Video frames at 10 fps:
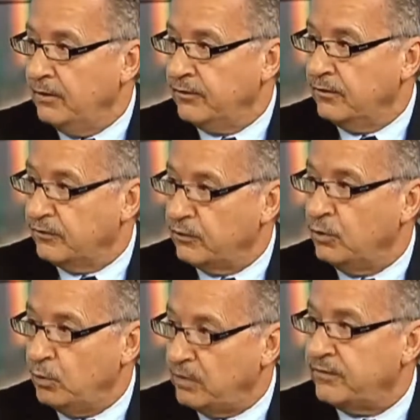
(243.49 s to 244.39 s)
So the
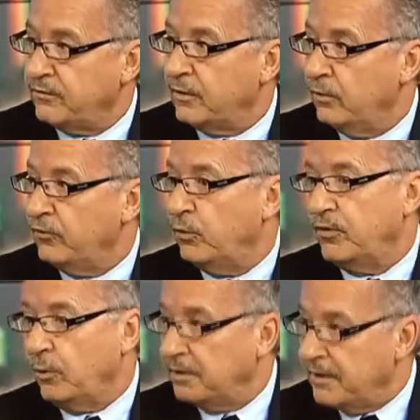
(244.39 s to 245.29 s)
school will disclose
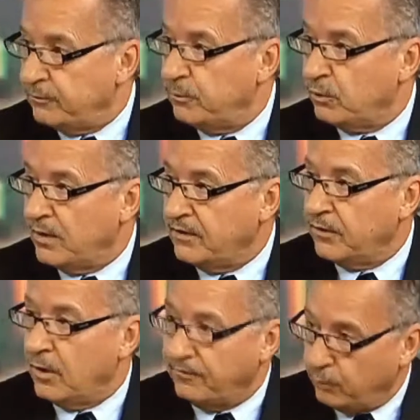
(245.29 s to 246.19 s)
what their placement
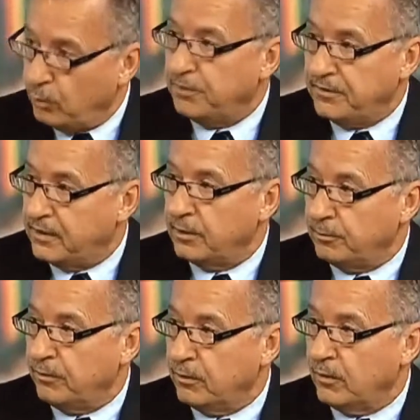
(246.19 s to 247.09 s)
rates are for a
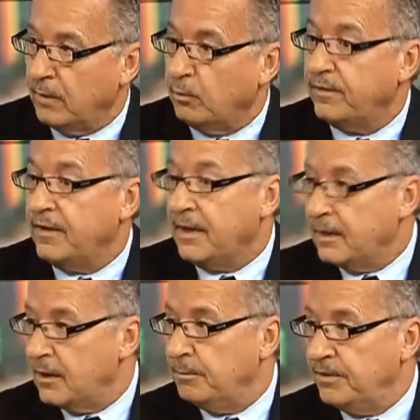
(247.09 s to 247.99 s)
particular program, what the
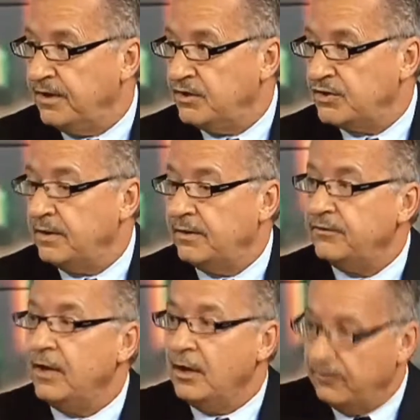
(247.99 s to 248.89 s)
income potential
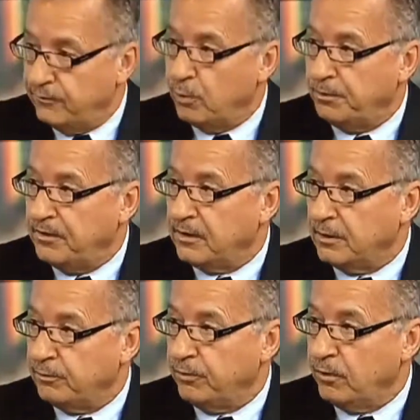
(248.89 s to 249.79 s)
is for a
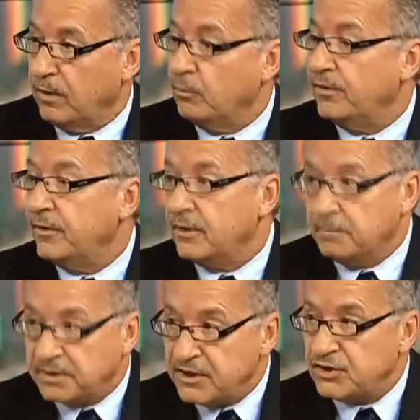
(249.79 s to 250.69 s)
particular program, what the
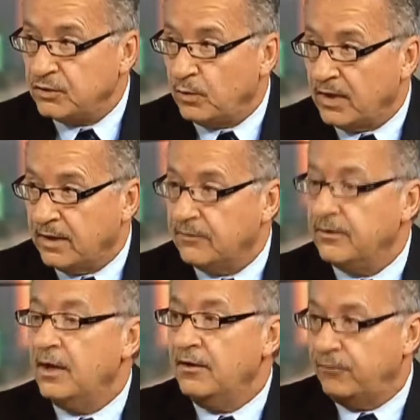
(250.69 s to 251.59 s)
completion rate
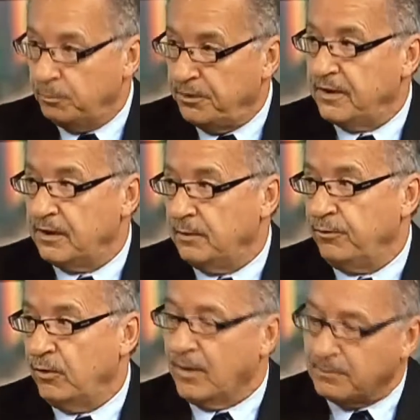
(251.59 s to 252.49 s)
is for a particular
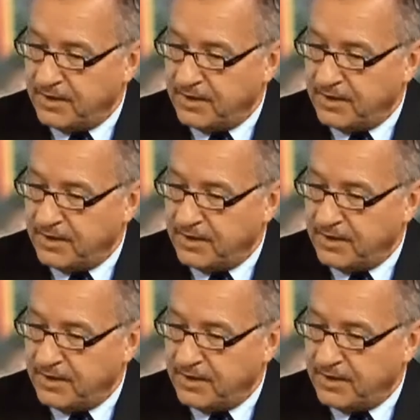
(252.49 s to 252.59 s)
program.